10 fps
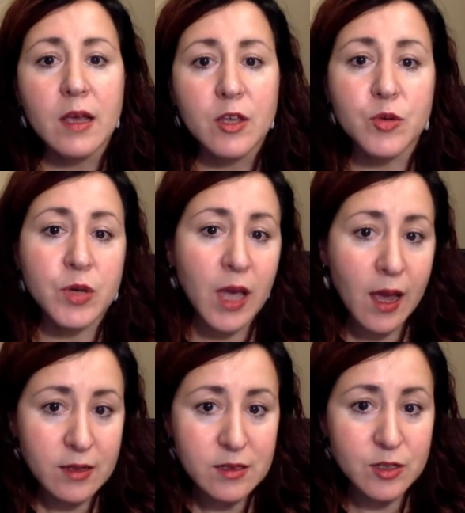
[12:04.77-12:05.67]
You
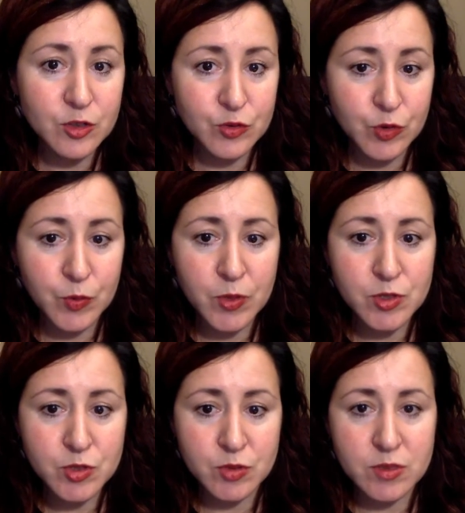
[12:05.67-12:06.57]
can group your
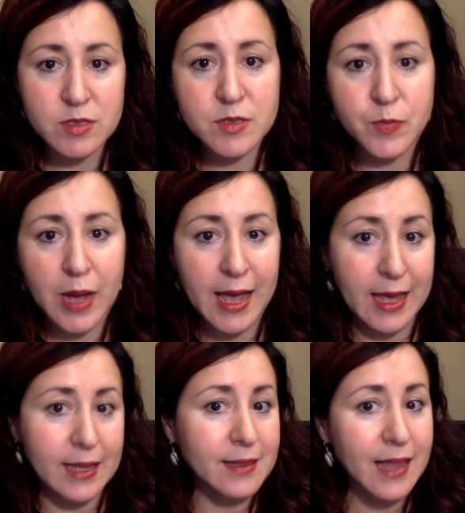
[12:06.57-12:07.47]
students
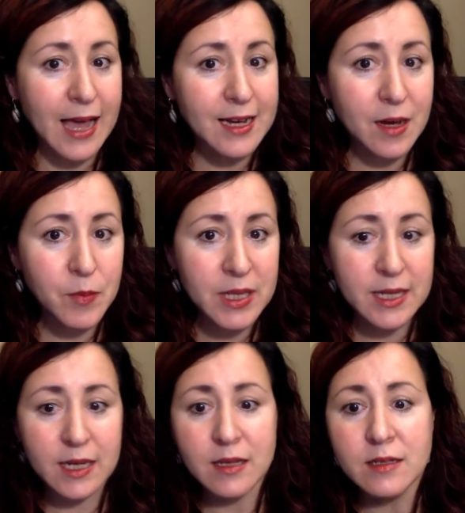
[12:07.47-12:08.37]
by like
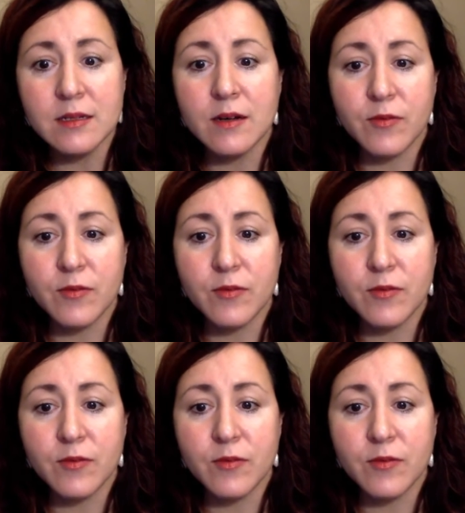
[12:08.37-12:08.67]
ability.